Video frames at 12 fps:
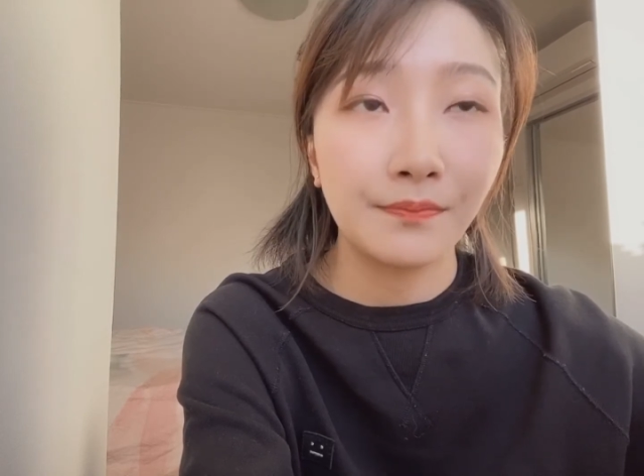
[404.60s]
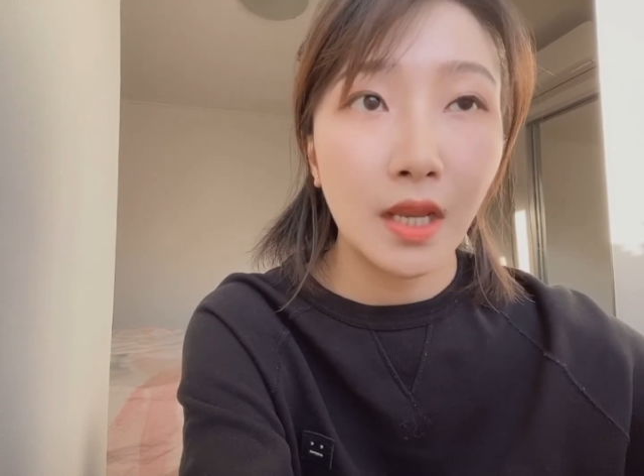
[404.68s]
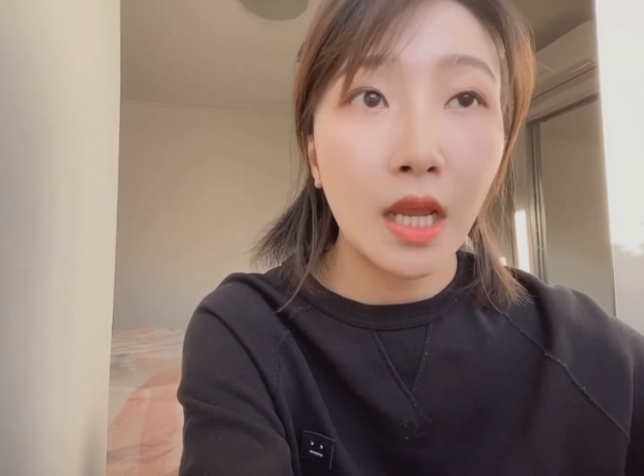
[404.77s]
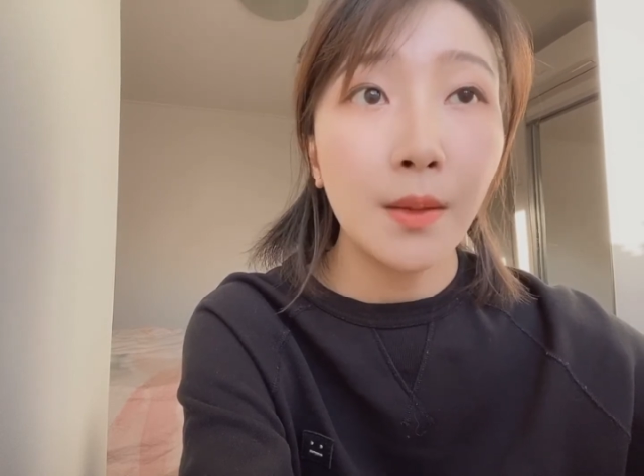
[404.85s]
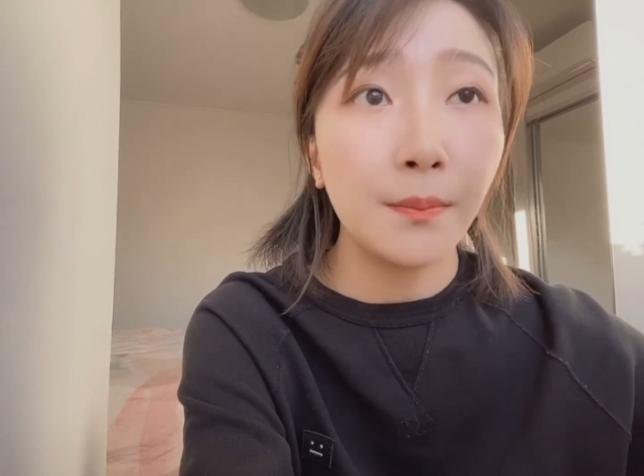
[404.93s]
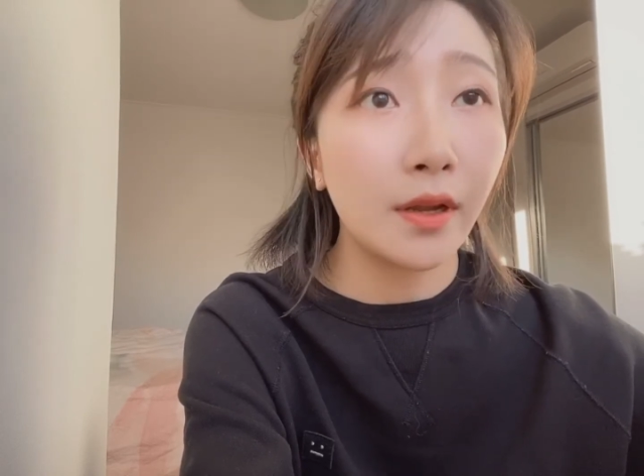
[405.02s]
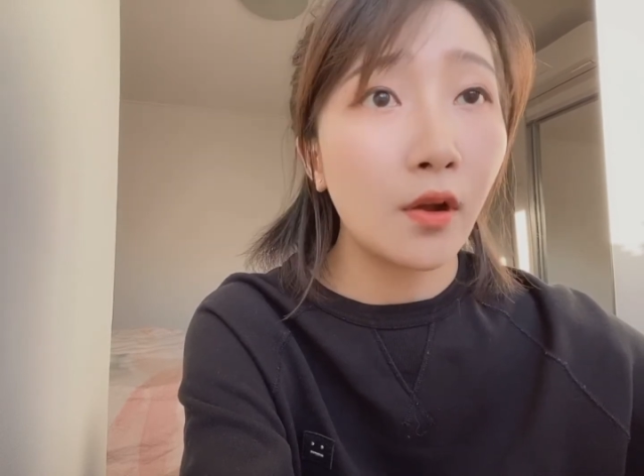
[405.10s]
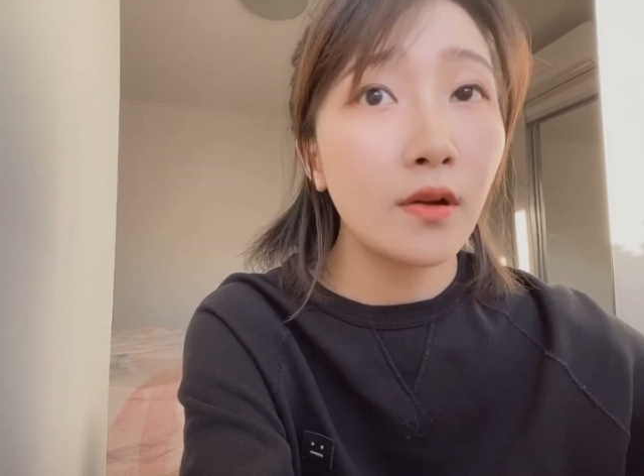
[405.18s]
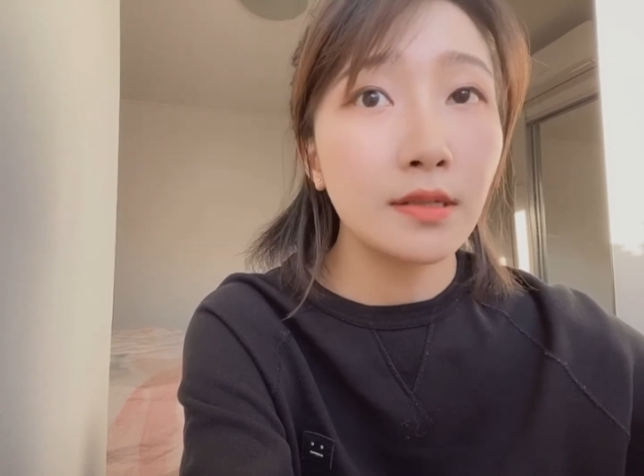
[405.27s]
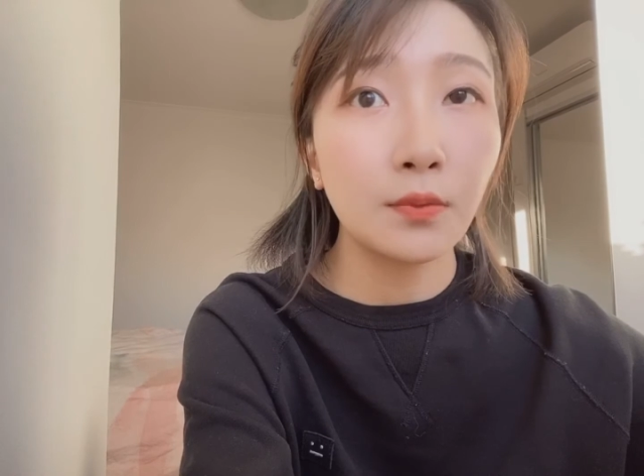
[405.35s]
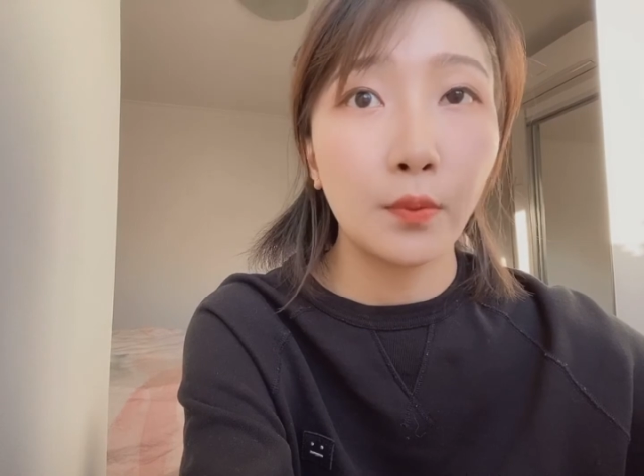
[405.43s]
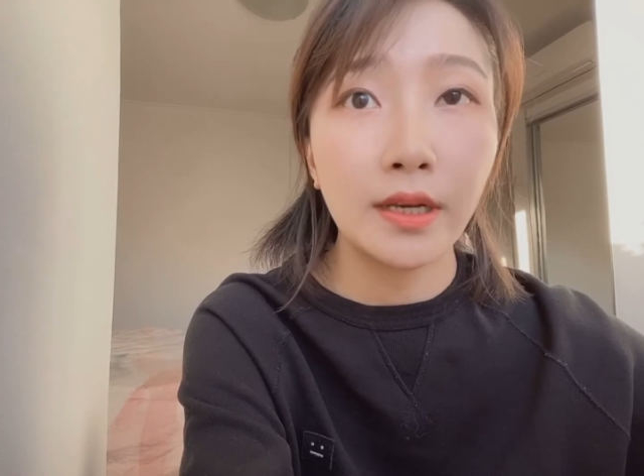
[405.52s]

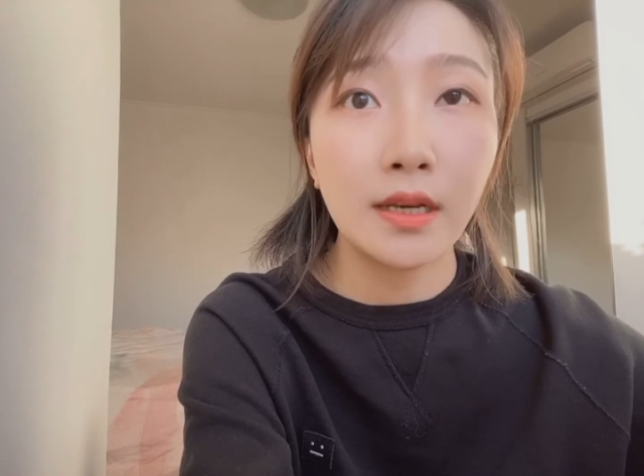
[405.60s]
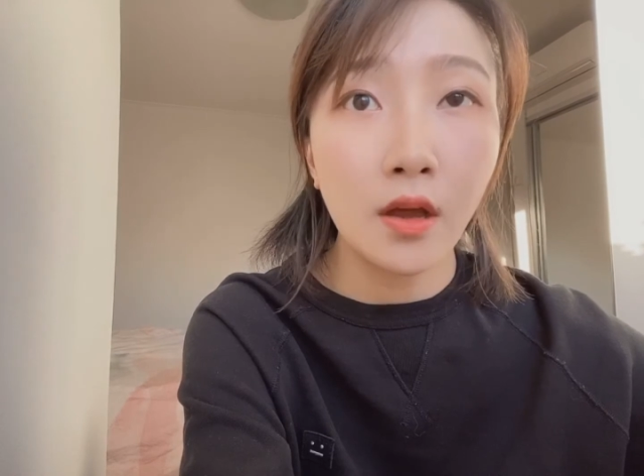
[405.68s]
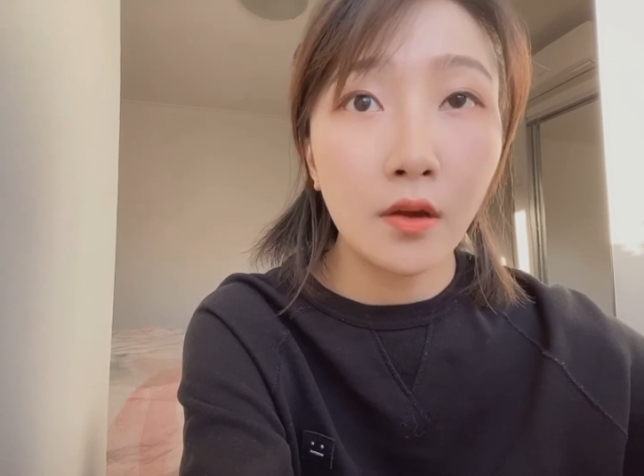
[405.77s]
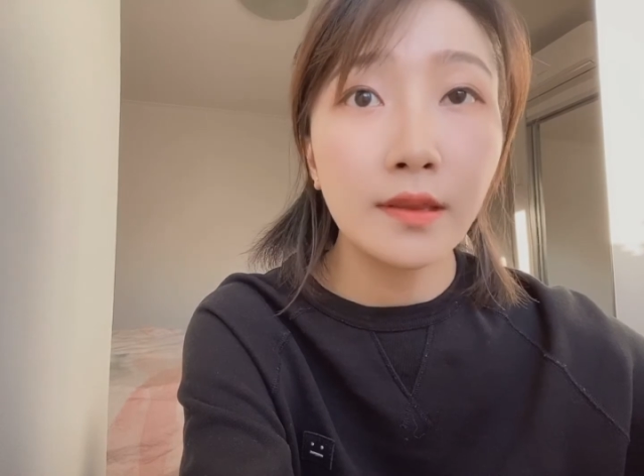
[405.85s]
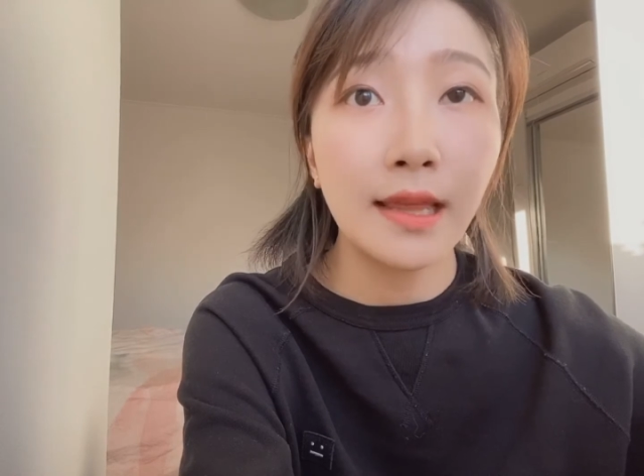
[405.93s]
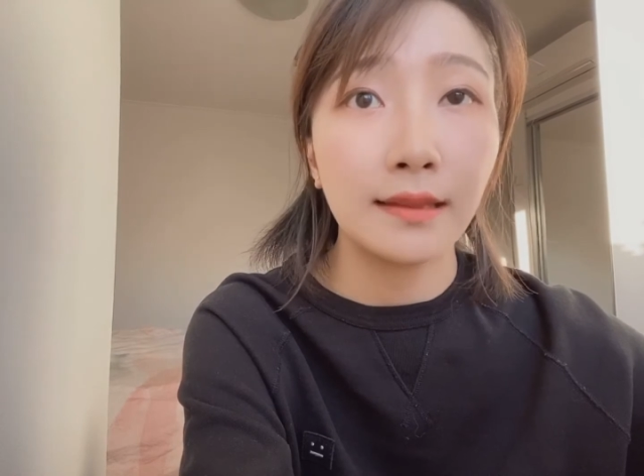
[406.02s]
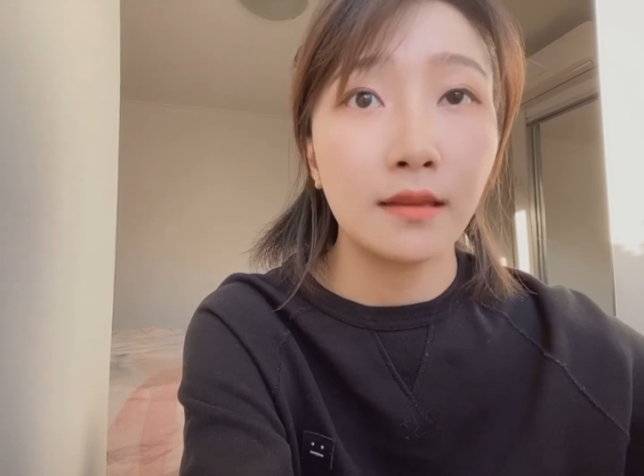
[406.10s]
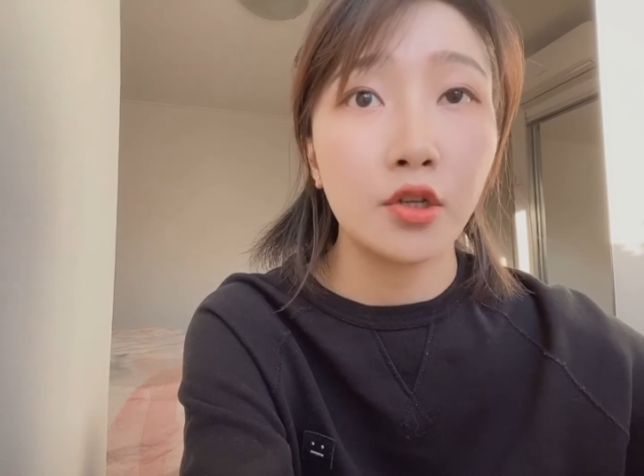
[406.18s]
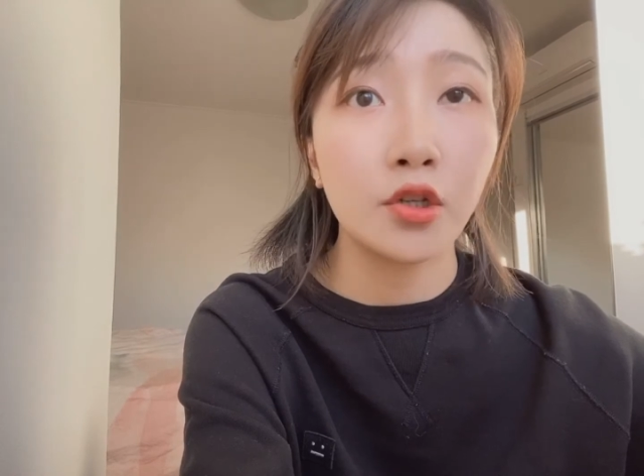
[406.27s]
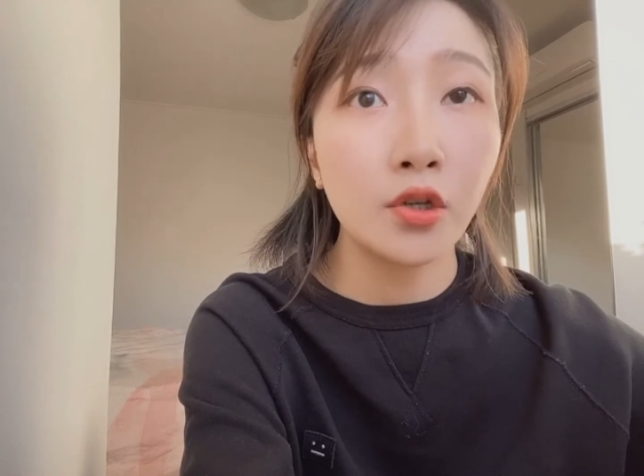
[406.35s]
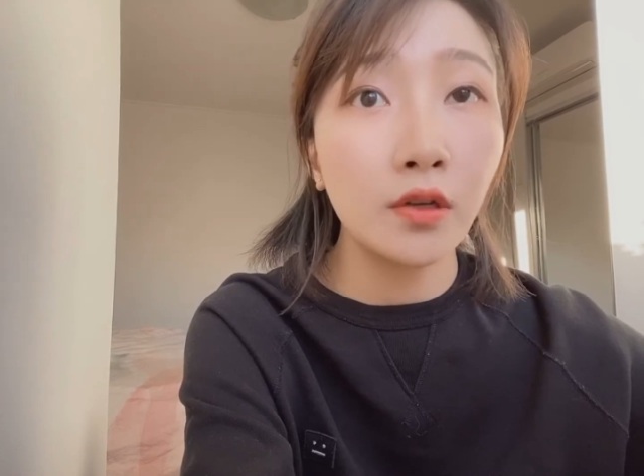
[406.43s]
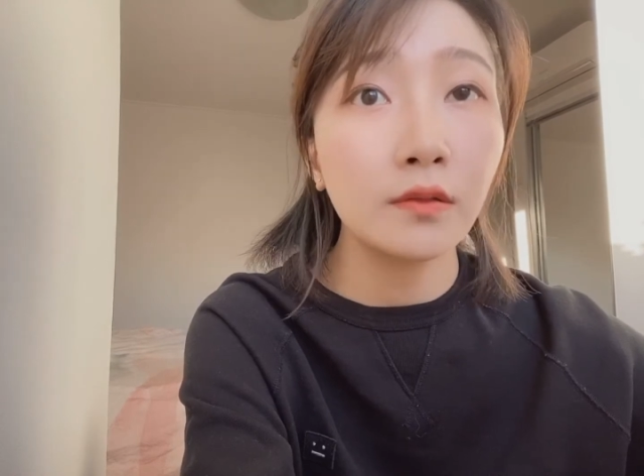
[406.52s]
Because we know that the
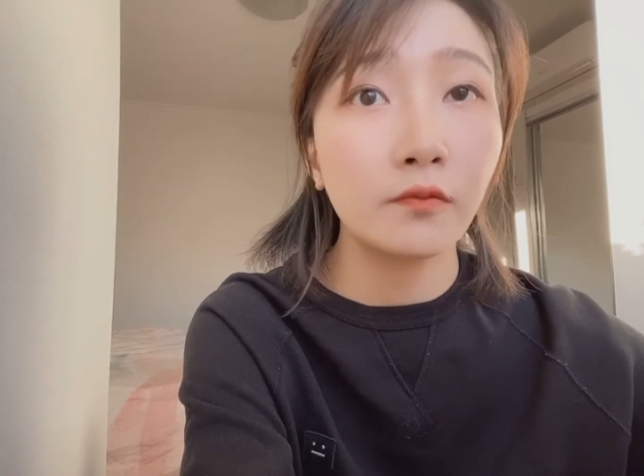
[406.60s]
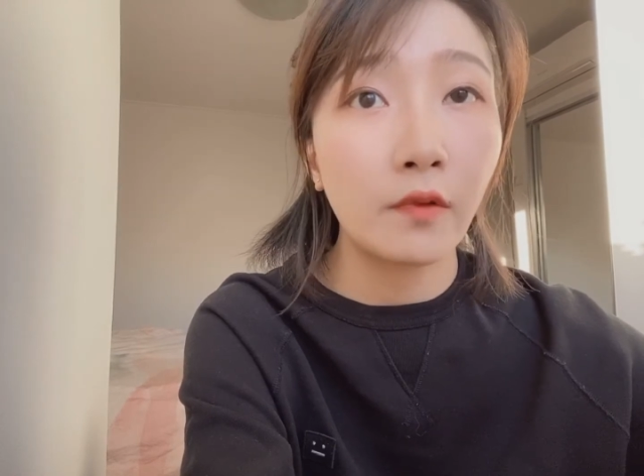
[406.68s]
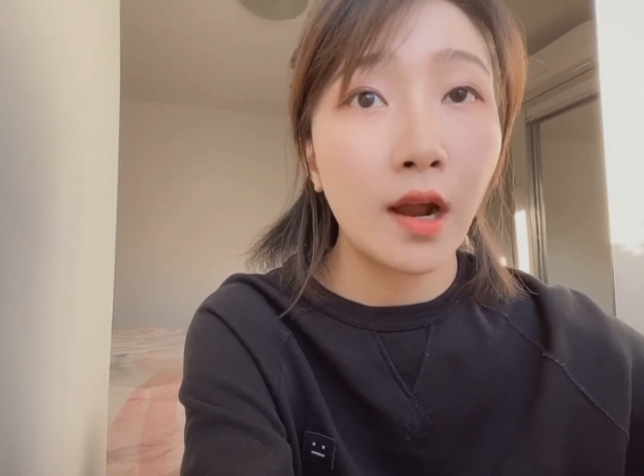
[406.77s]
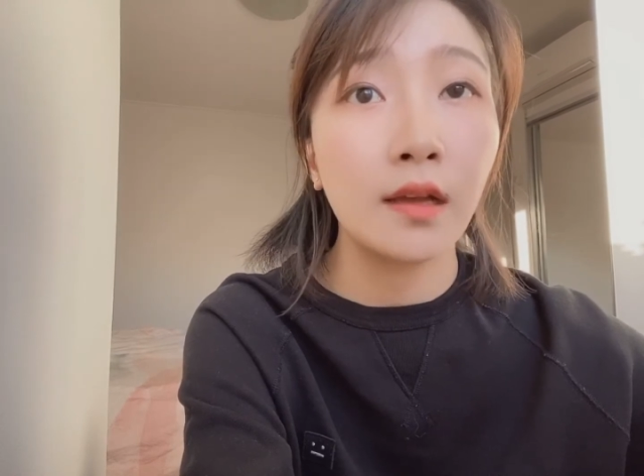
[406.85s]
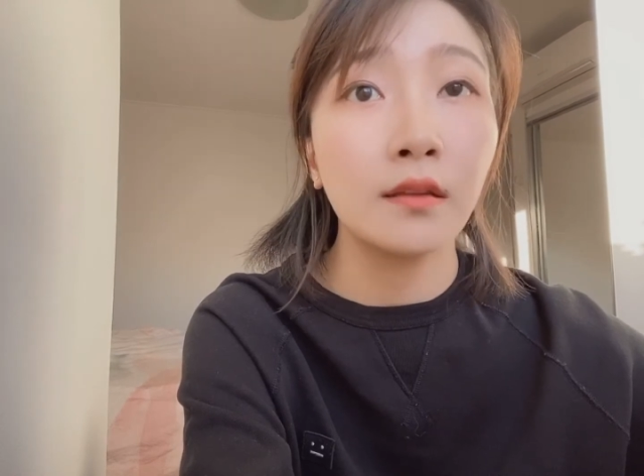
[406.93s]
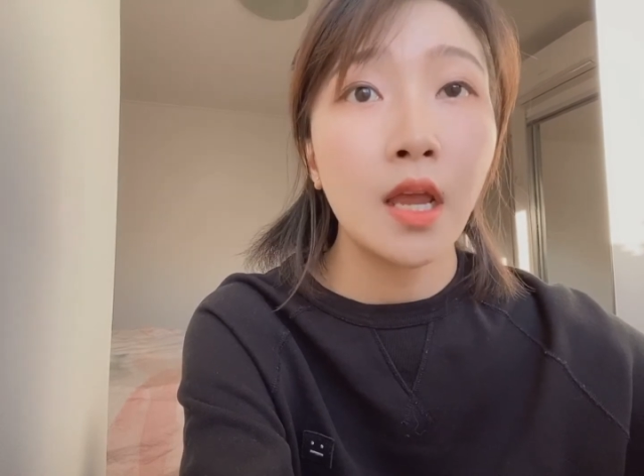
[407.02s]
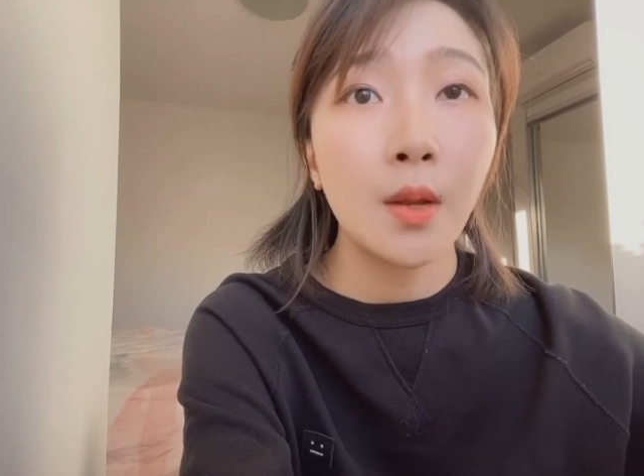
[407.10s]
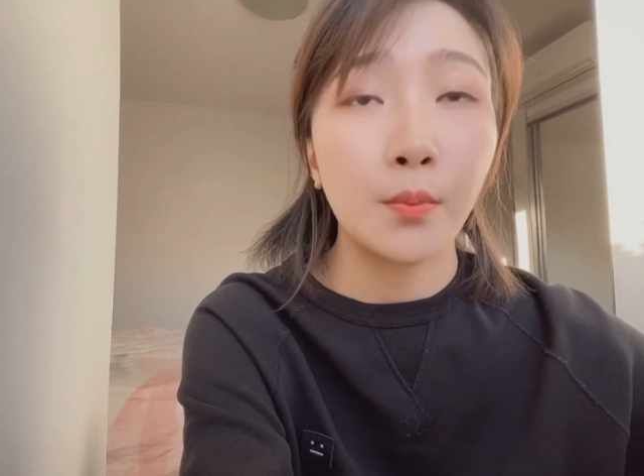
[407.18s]
short-run